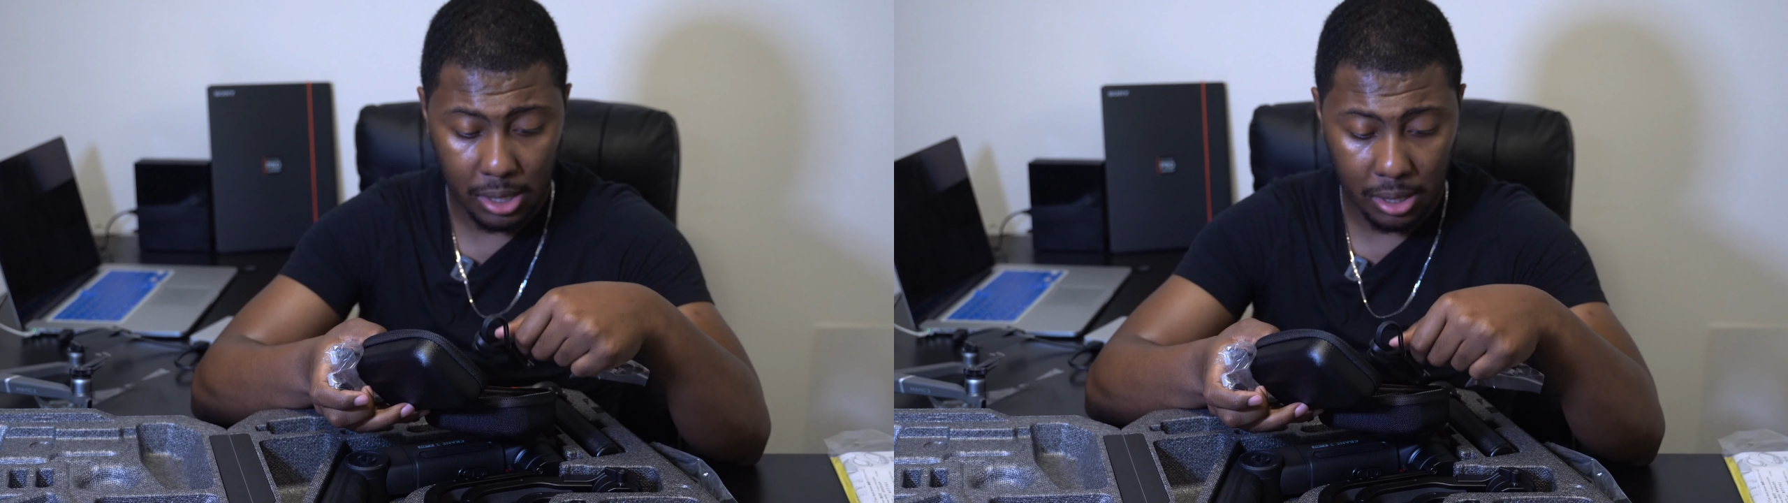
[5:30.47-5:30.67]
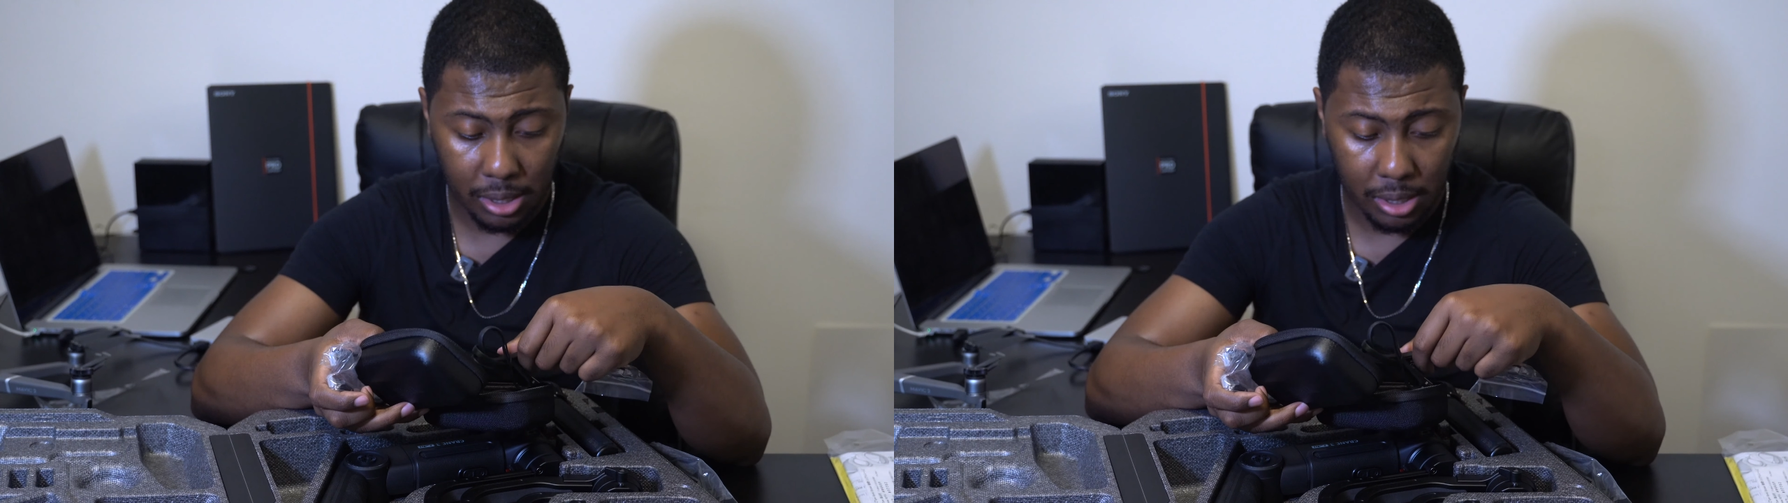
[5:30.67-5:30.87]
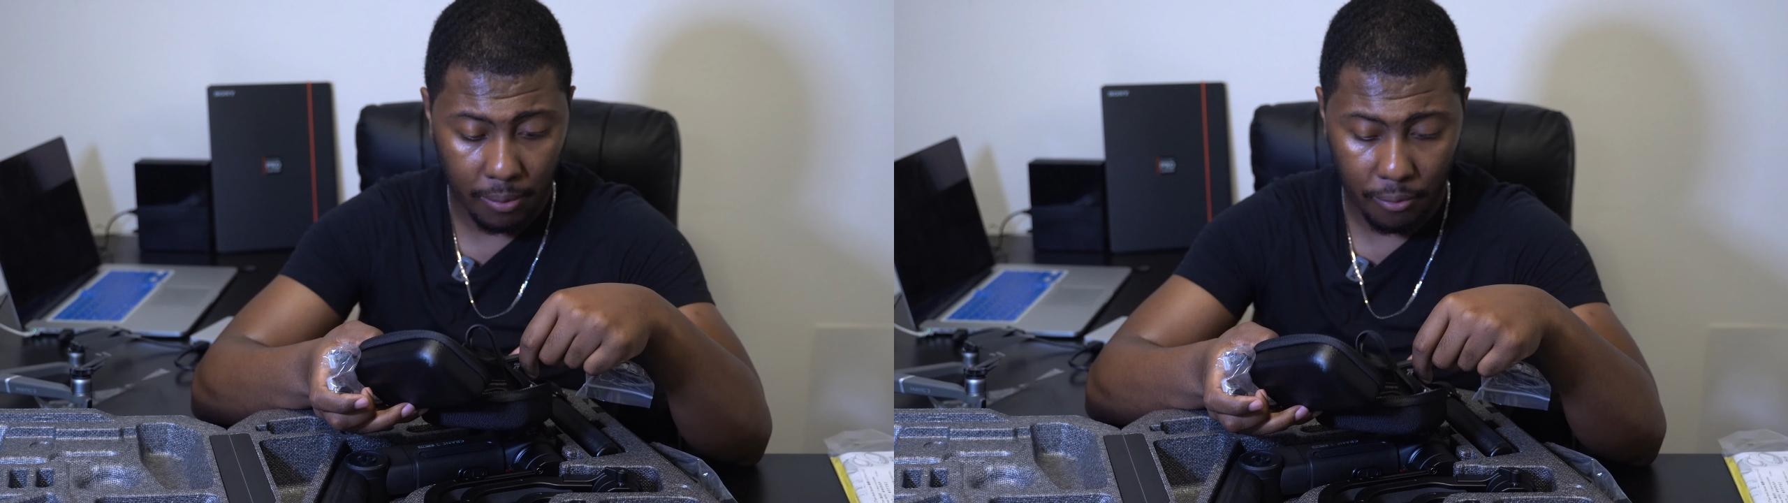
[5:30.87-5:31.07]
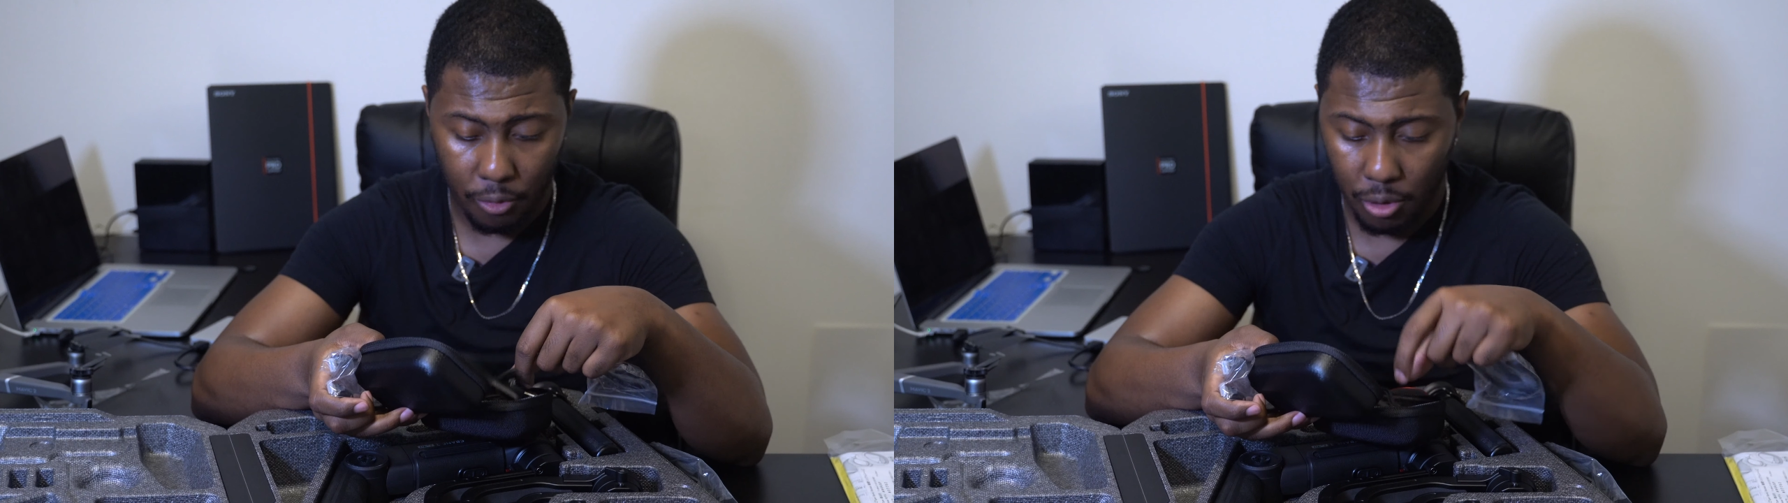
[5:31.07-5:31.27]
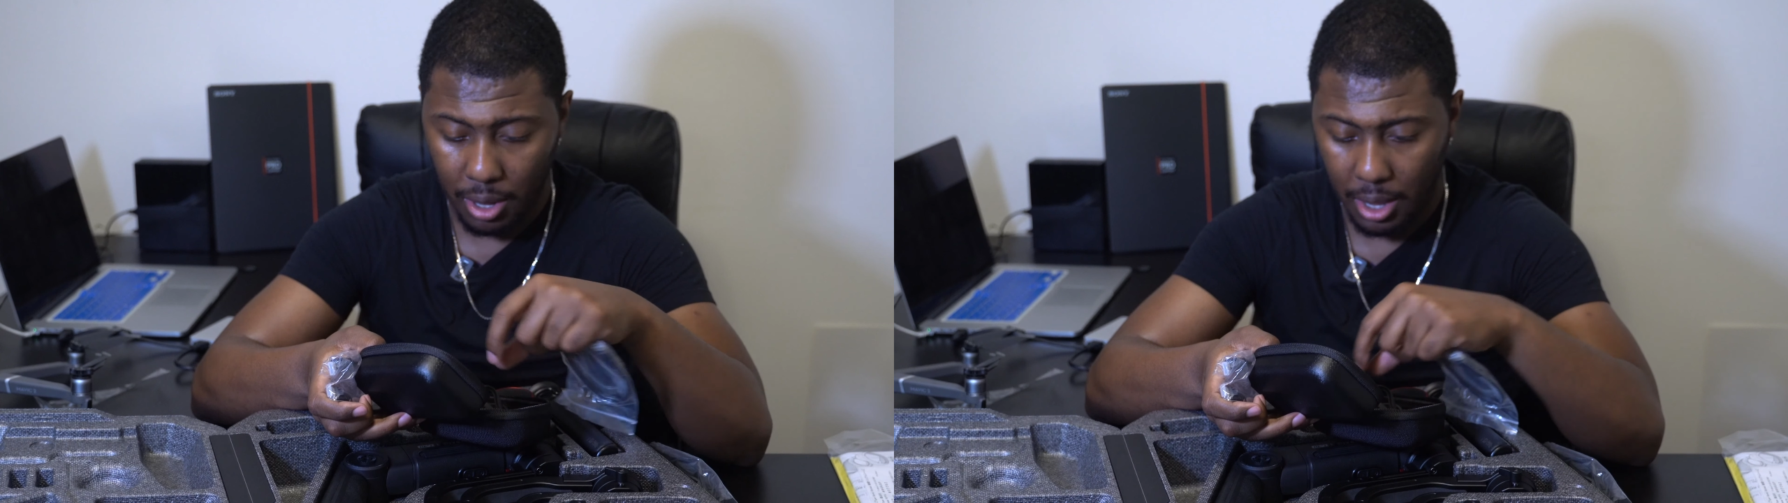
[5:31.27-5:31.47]
and some
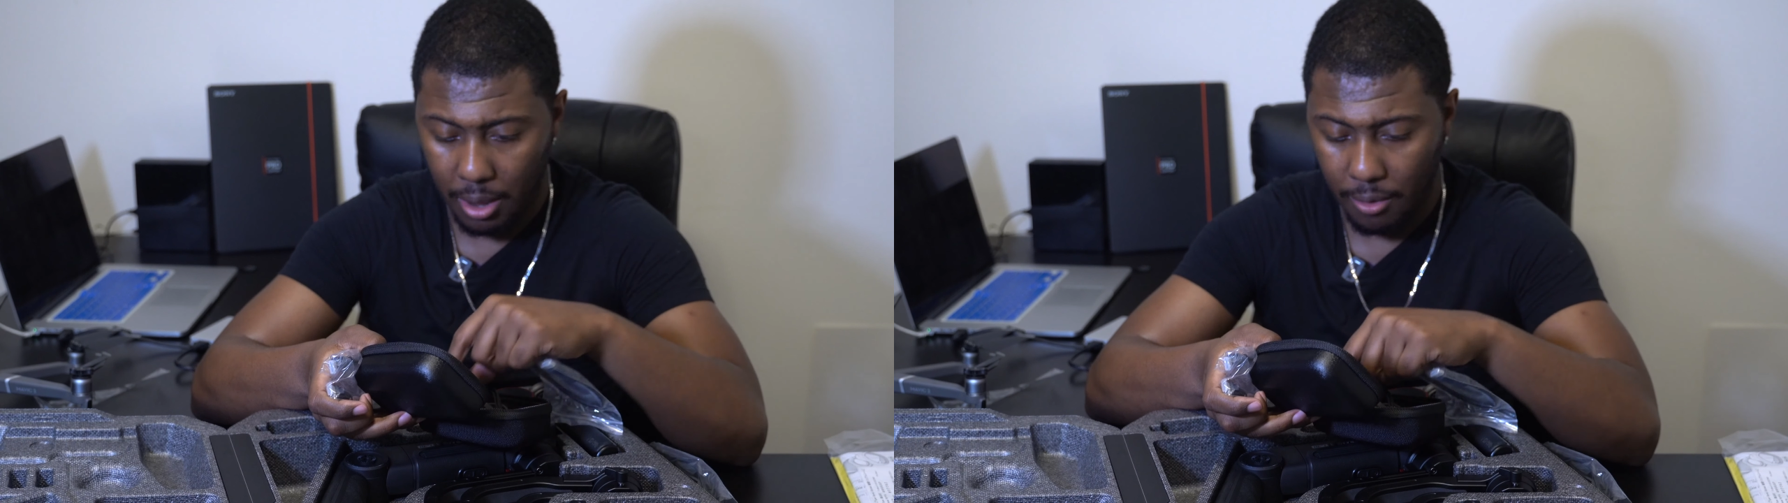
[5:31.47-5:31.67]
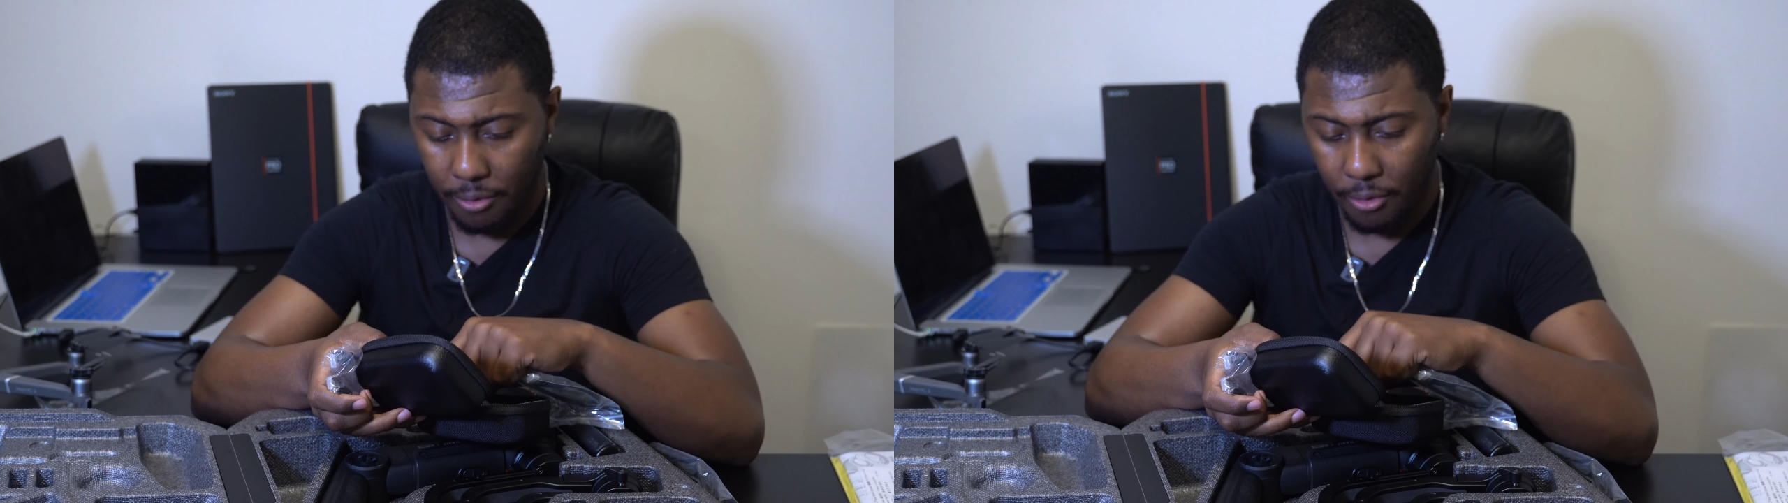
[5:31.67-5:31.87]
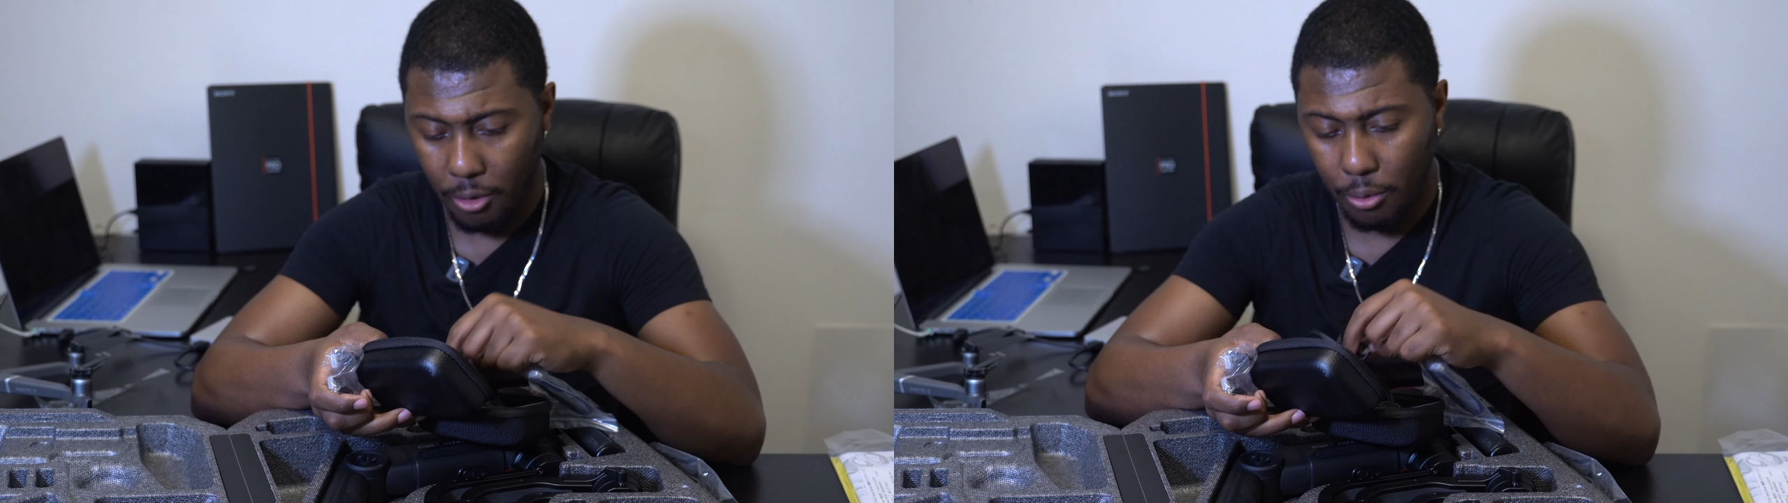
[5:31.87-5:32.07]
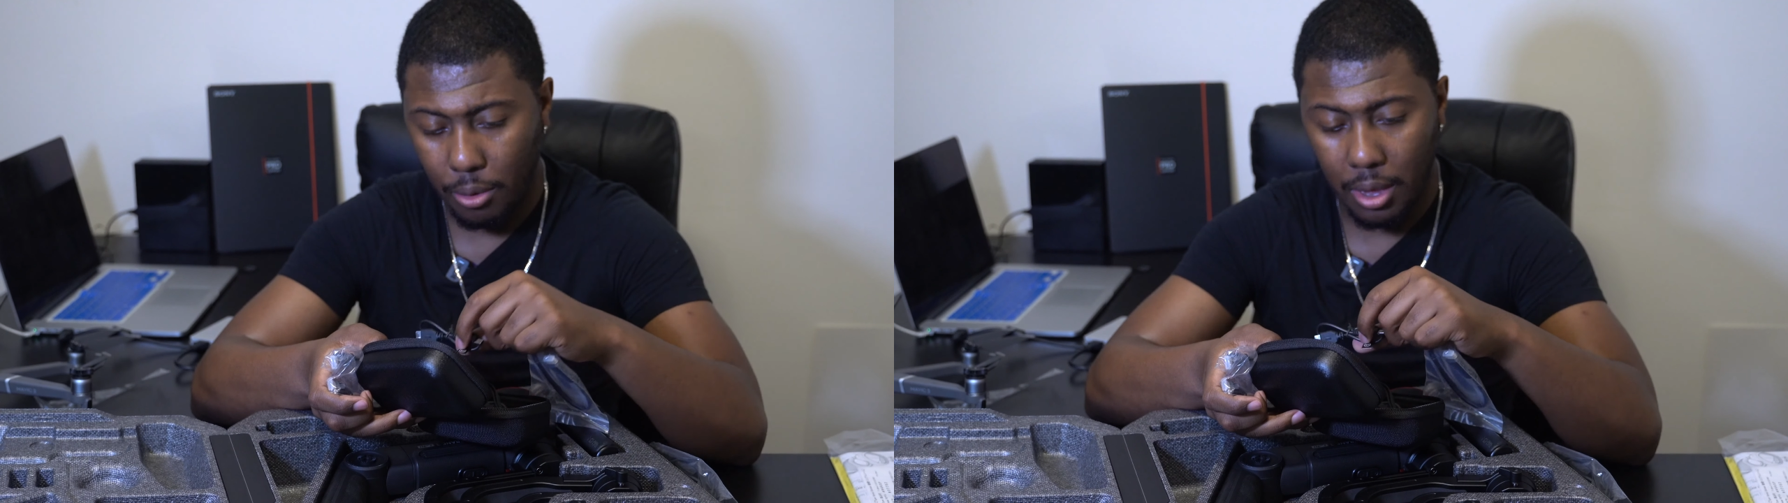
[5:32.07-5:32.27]
for each phone